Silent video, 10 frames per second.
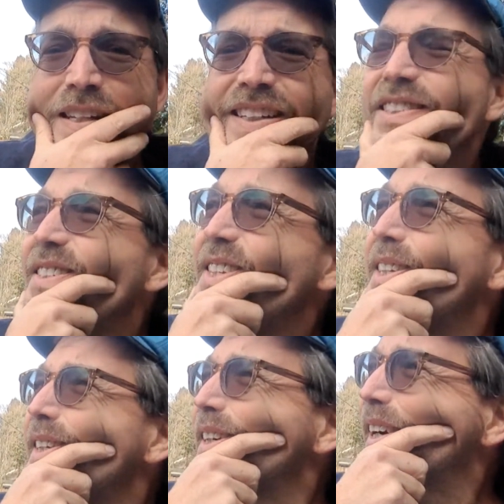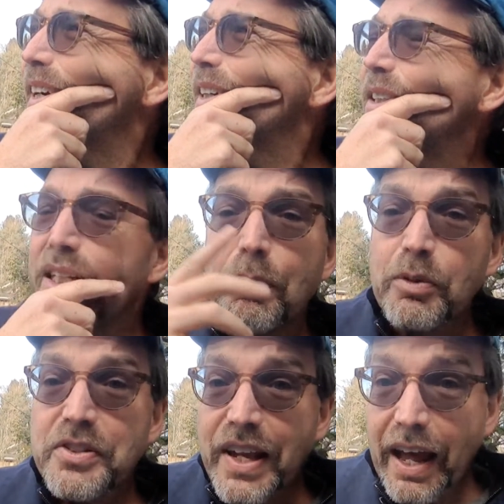Let's see, a couple
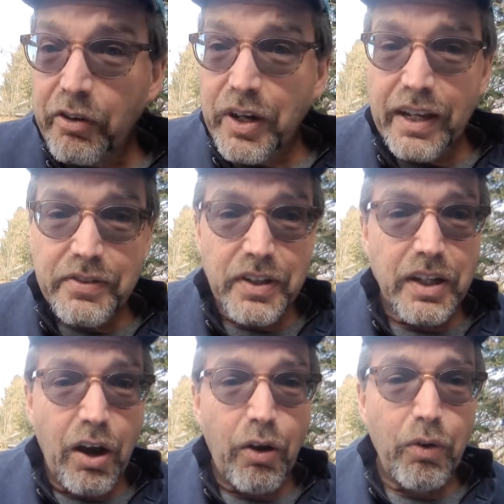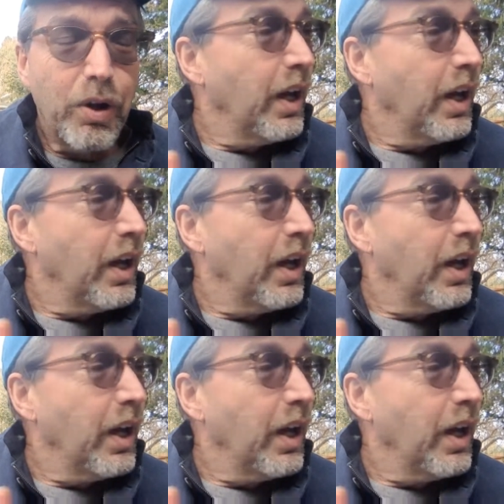Saturdays ago,